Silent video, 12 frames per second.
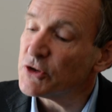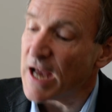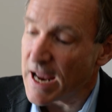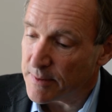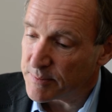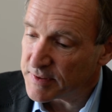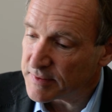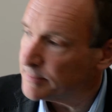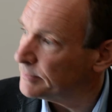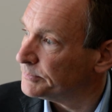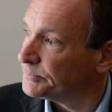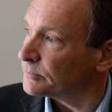apps
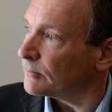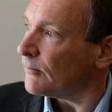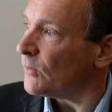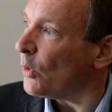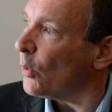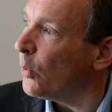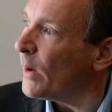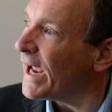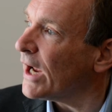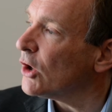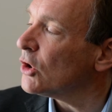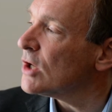
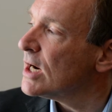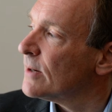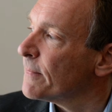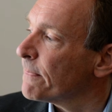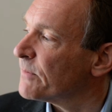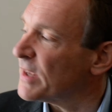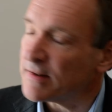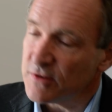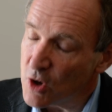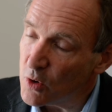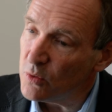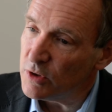where there's
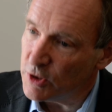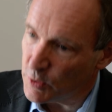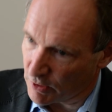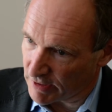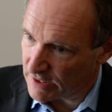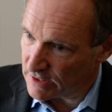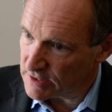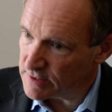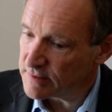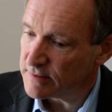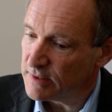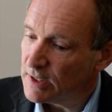no
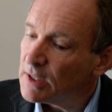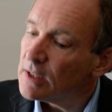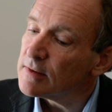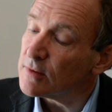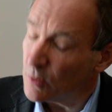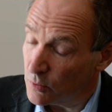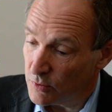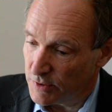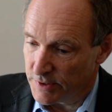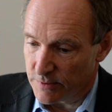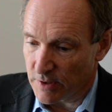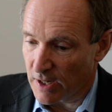URLs. So
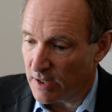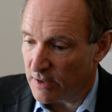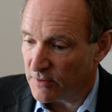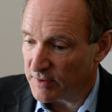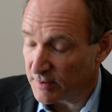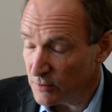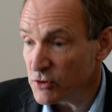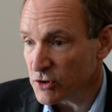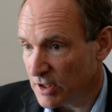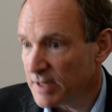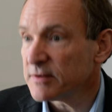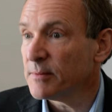the
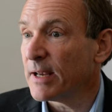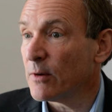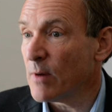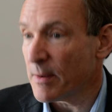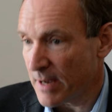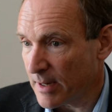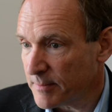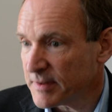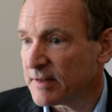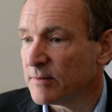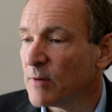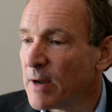solution is to make web
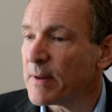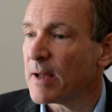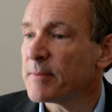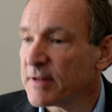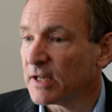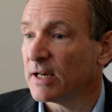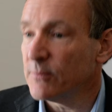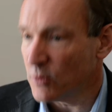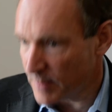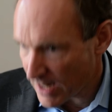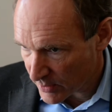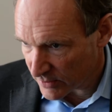apps, and web apps are getting
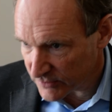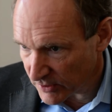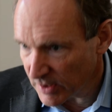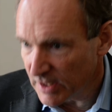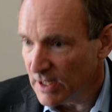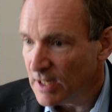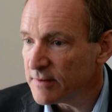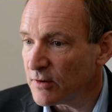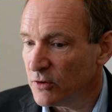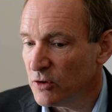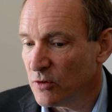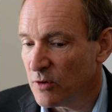more powerful. So
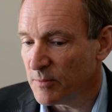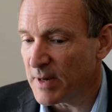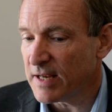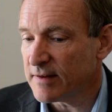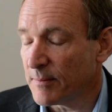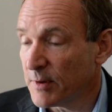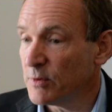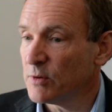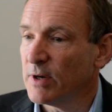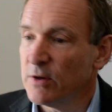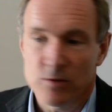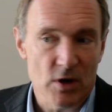you can make something
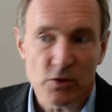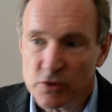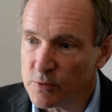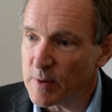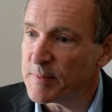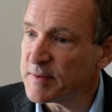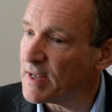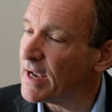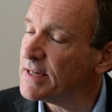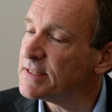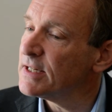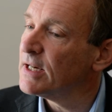where you go to a
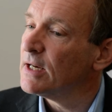website,